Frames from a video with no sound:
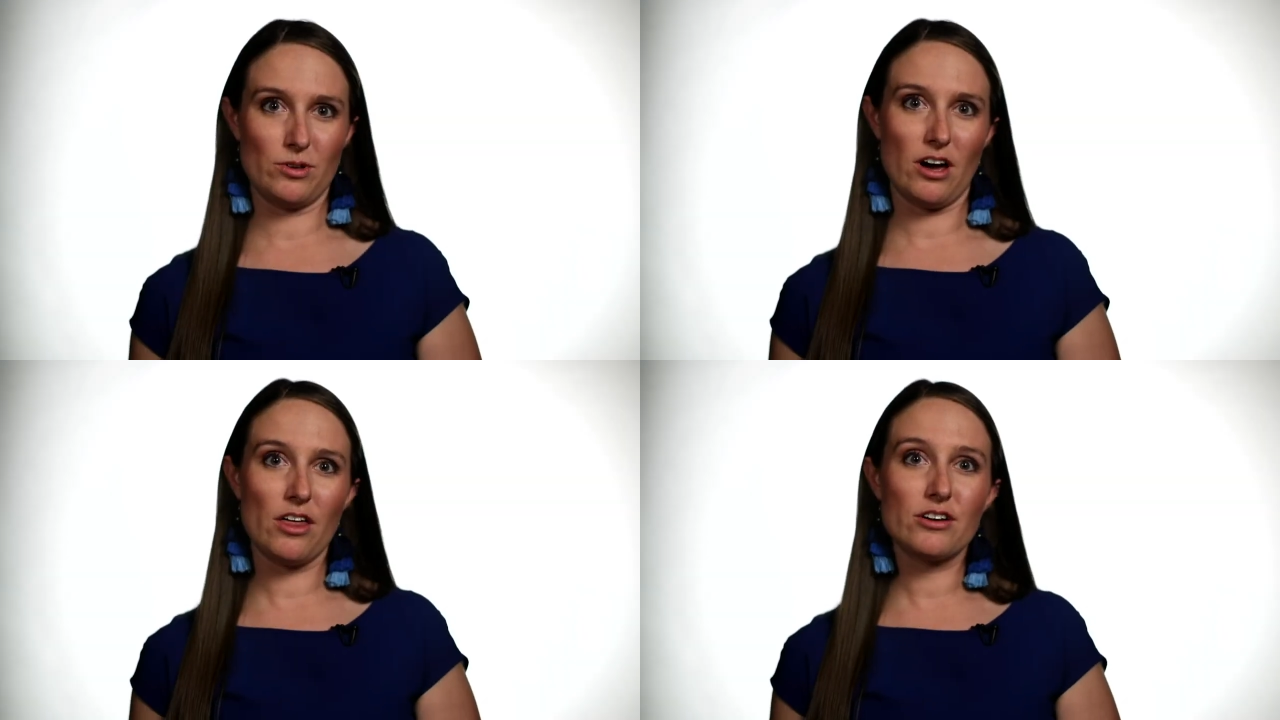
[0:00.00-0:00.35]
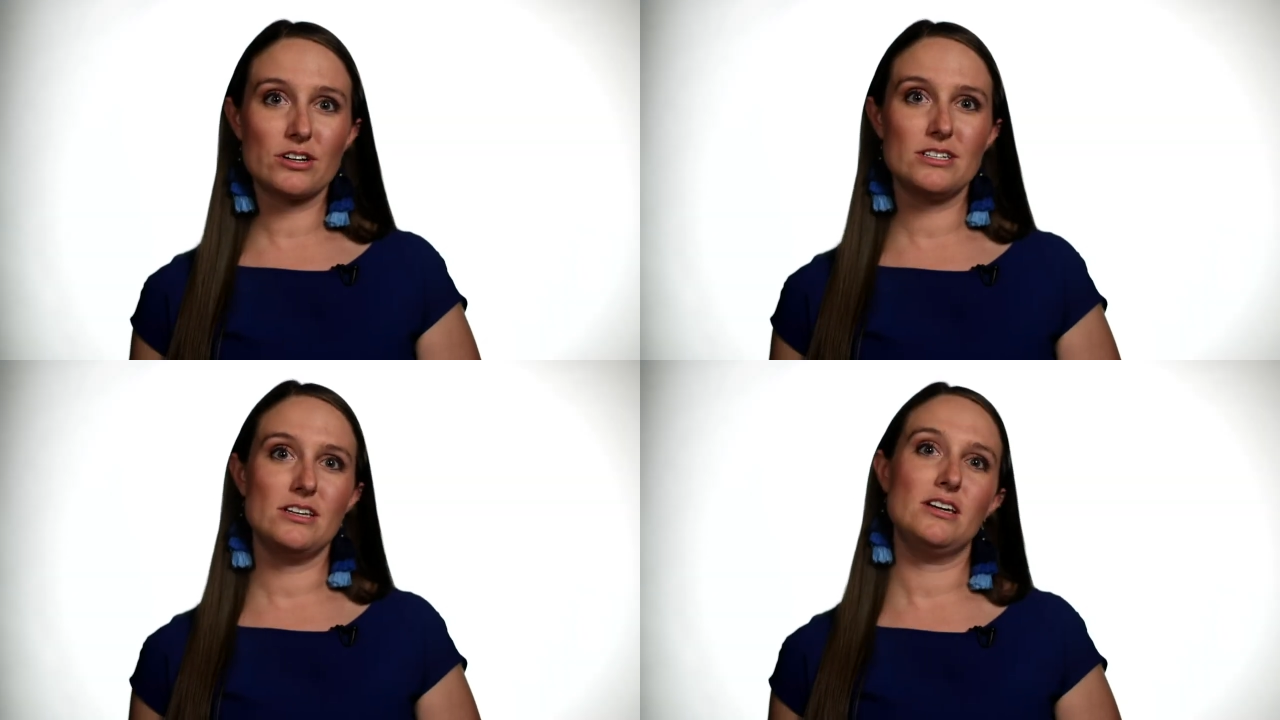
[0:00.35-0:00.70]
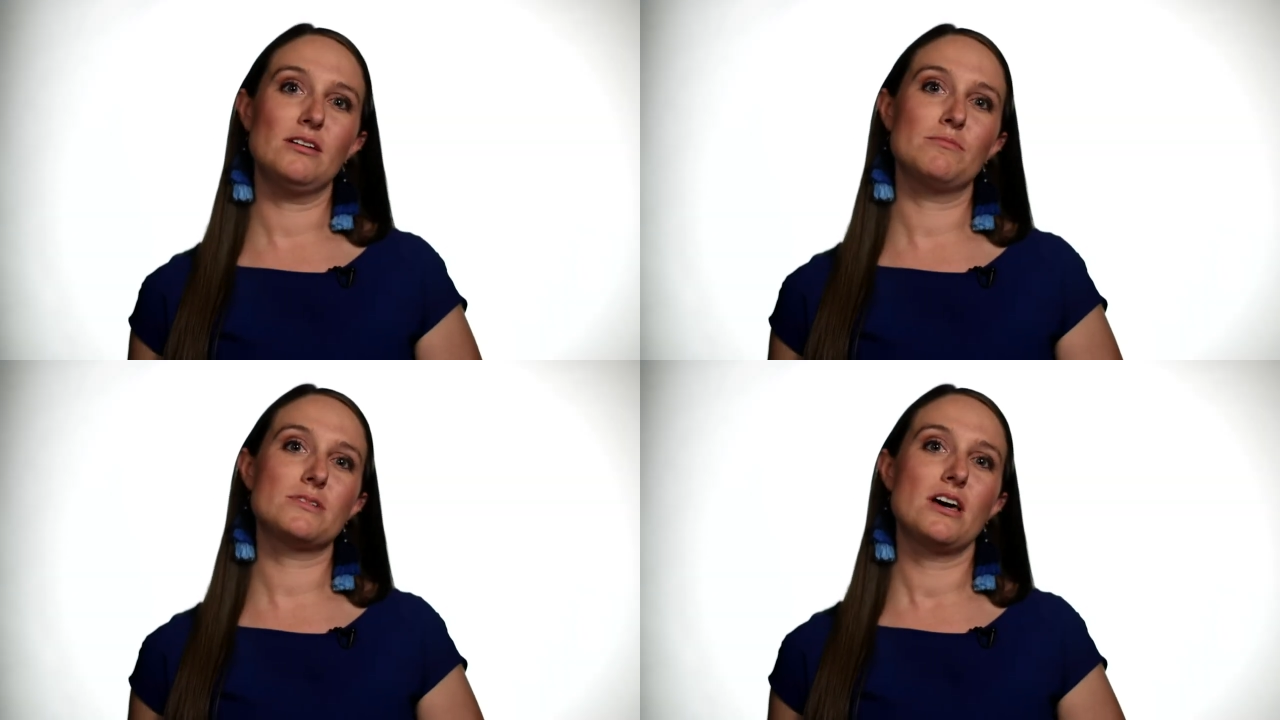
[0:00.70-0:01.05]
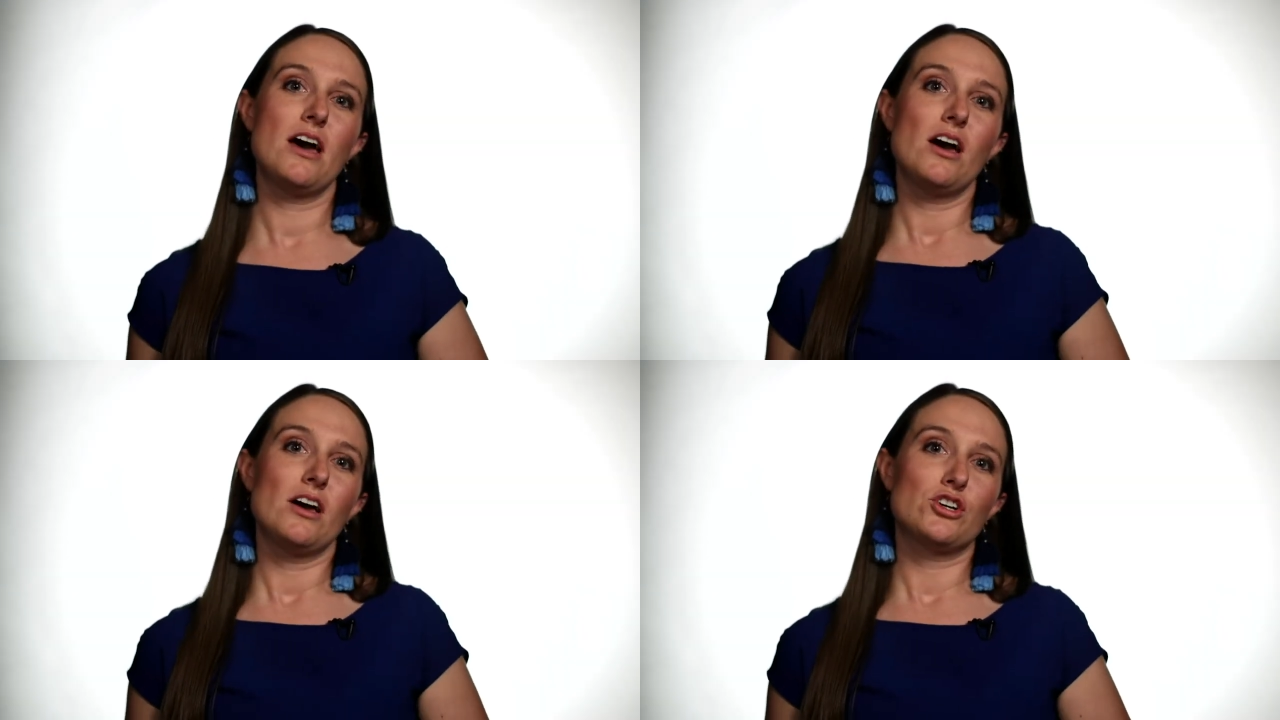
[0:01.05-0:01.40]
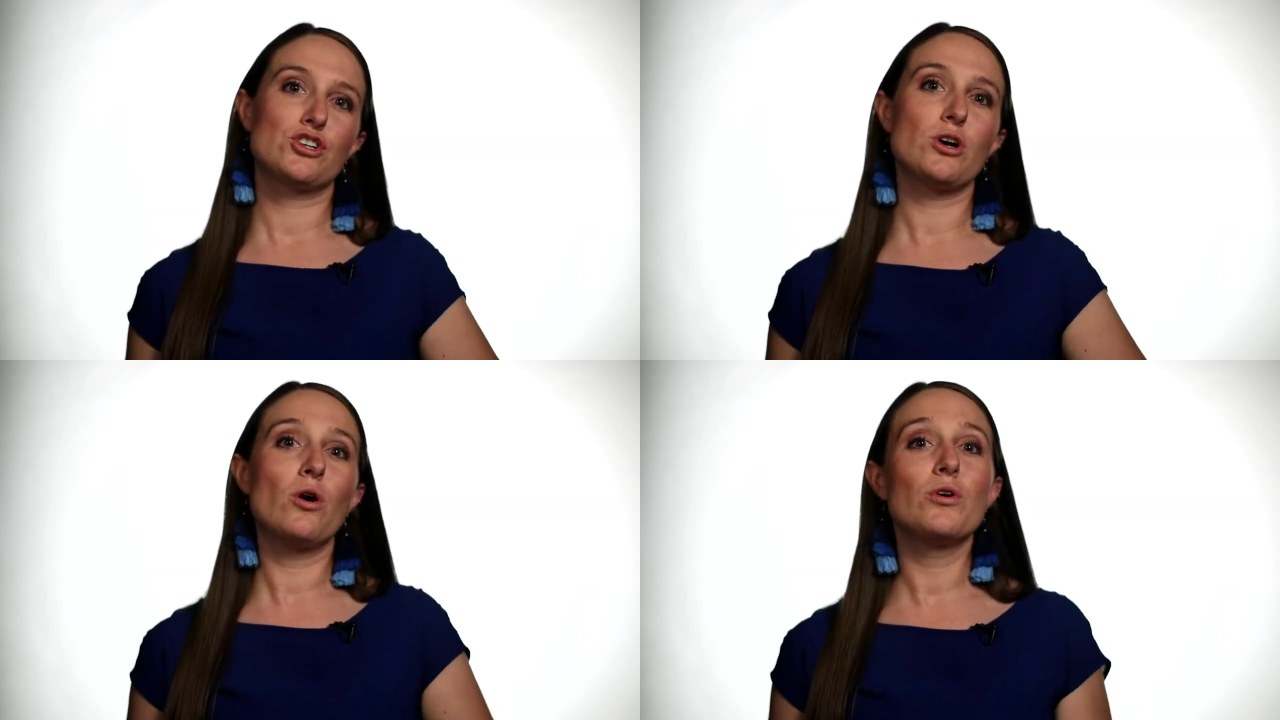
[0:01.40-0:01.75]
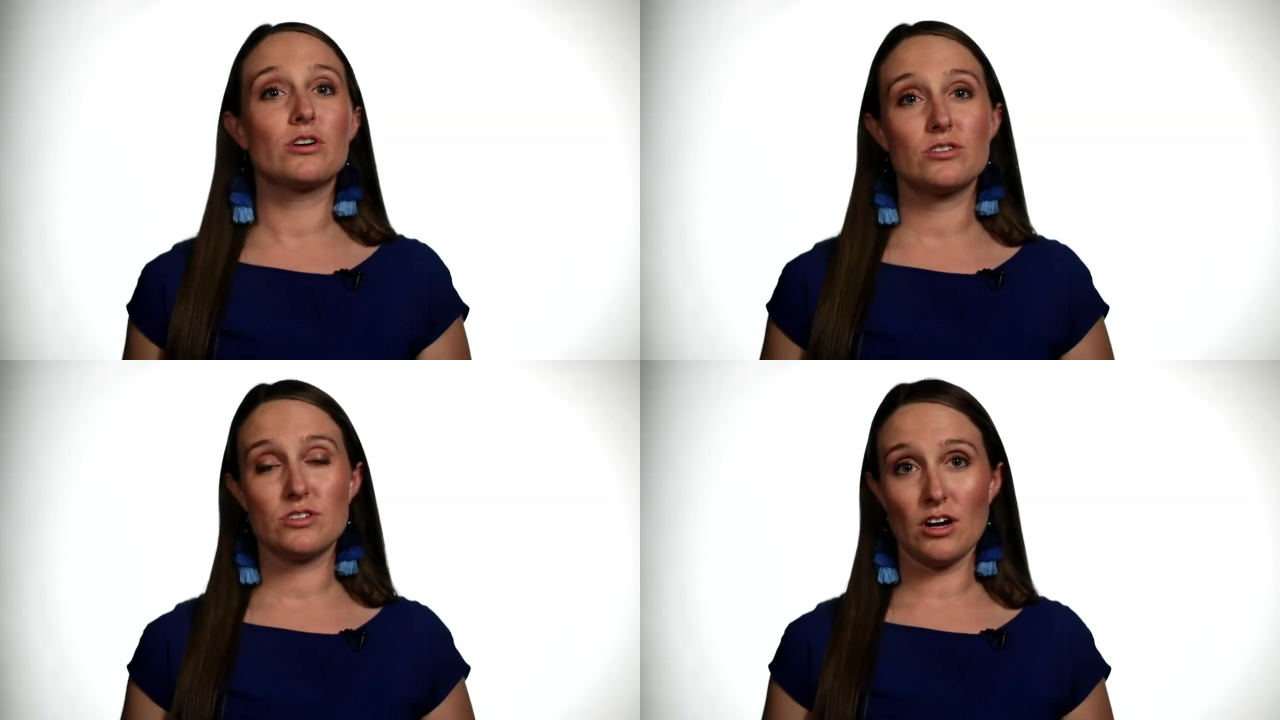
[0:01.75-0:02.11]
with other teams, show
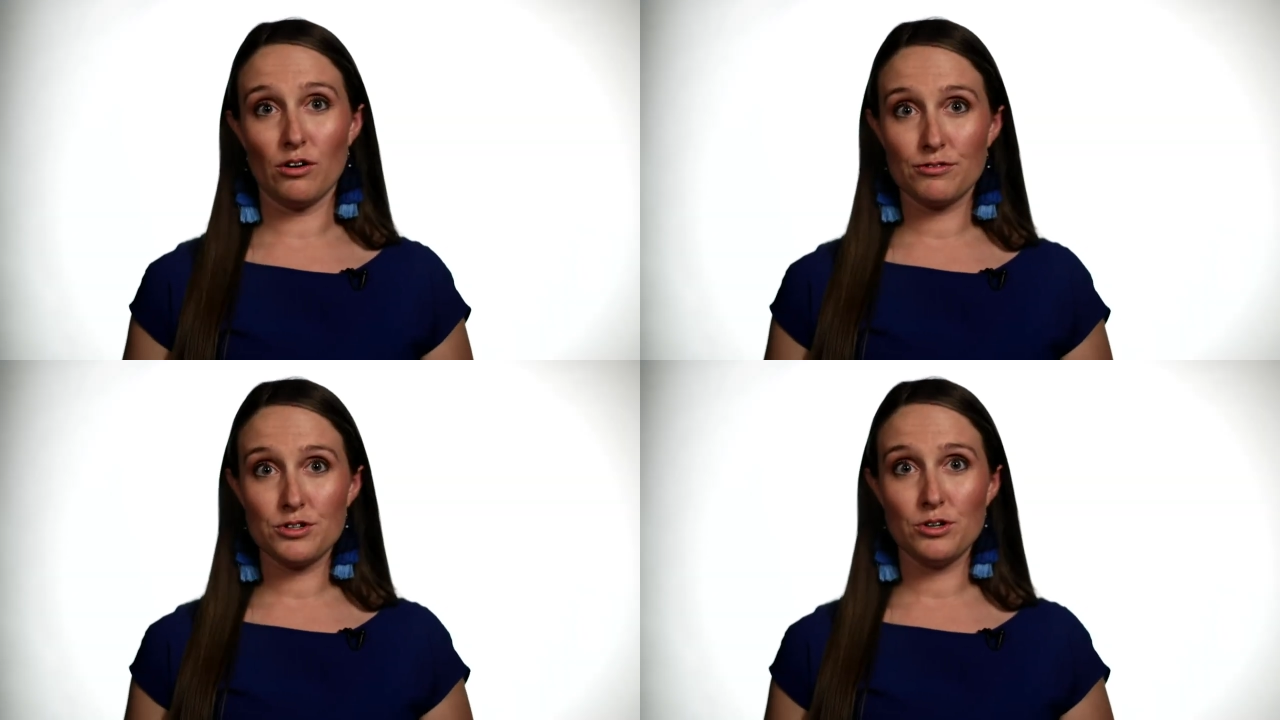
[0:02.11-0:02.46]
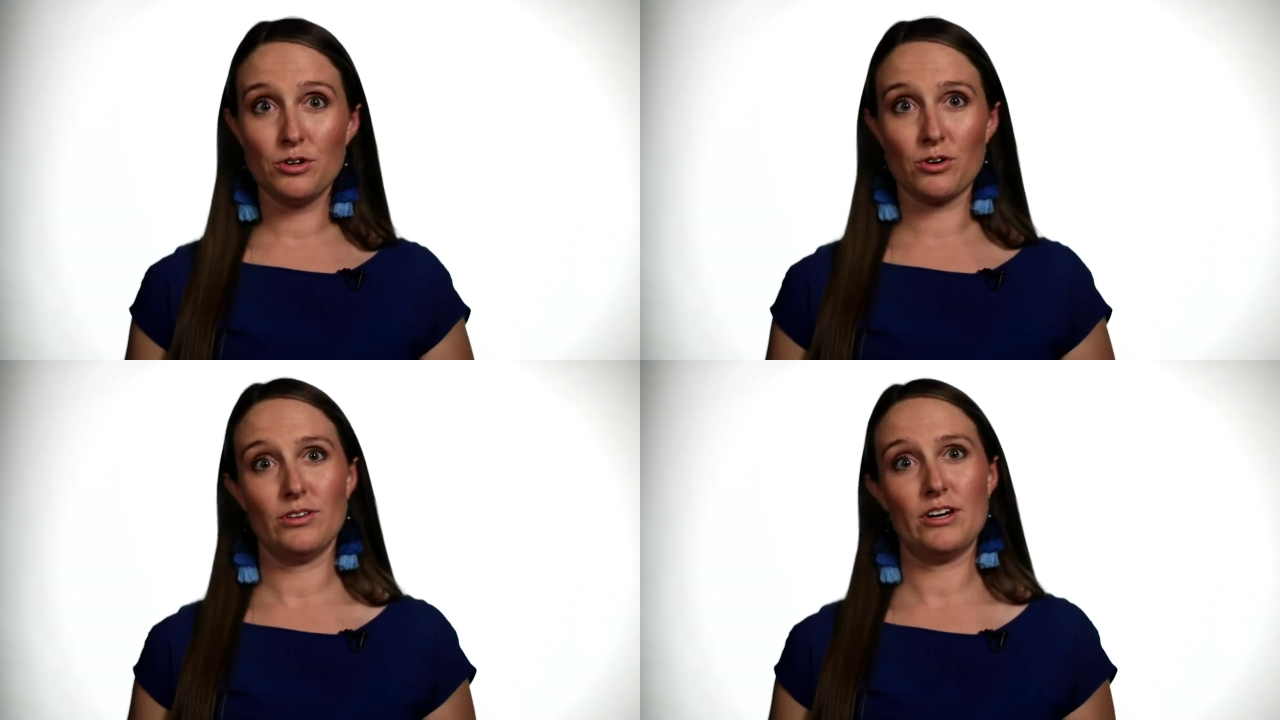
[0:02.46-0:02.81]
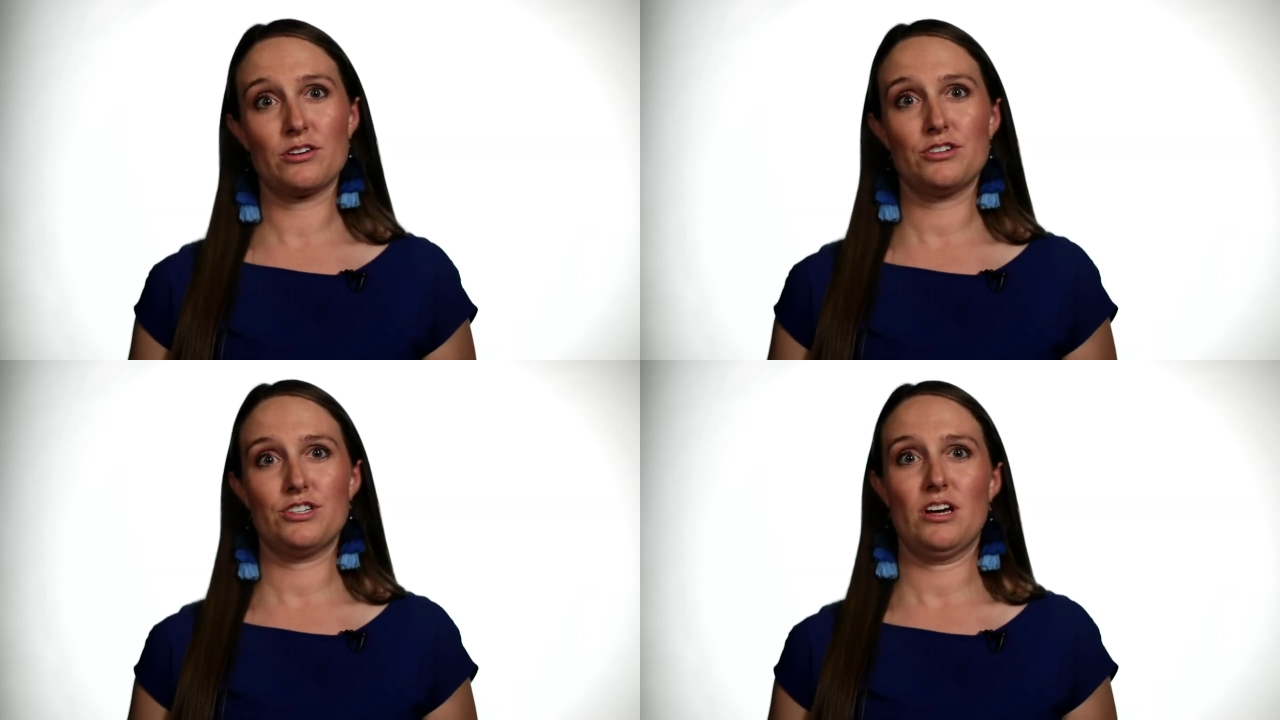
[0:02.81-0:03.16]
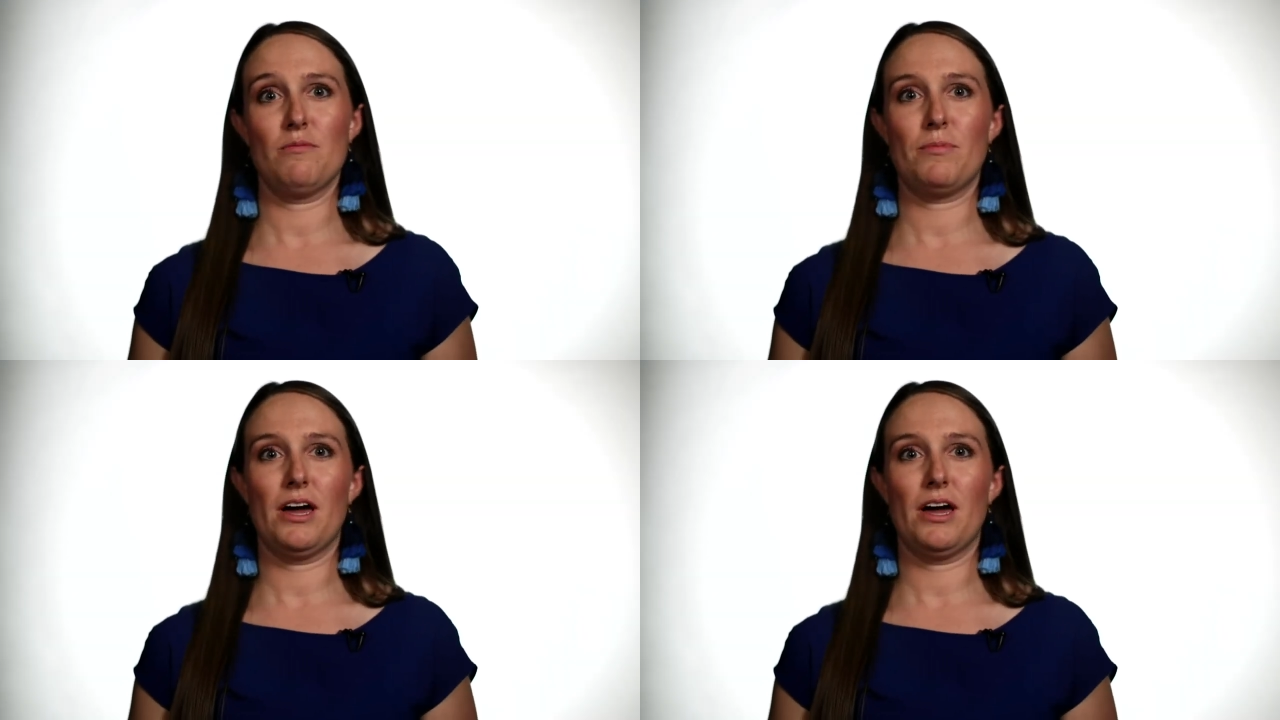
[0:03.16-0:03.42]
yourself to your leadership,